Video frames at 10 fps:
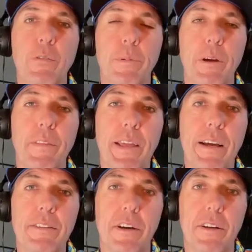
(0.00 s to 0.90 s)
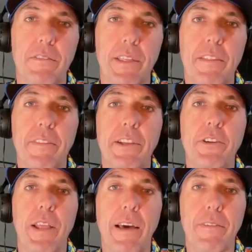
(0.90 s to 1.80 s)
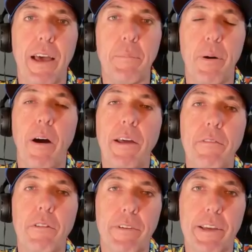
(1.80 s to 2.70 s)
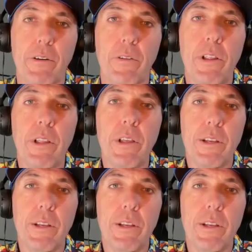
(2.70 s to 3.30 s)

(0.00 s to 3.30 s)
would be on the outside of that. Then you'd have a pine reveal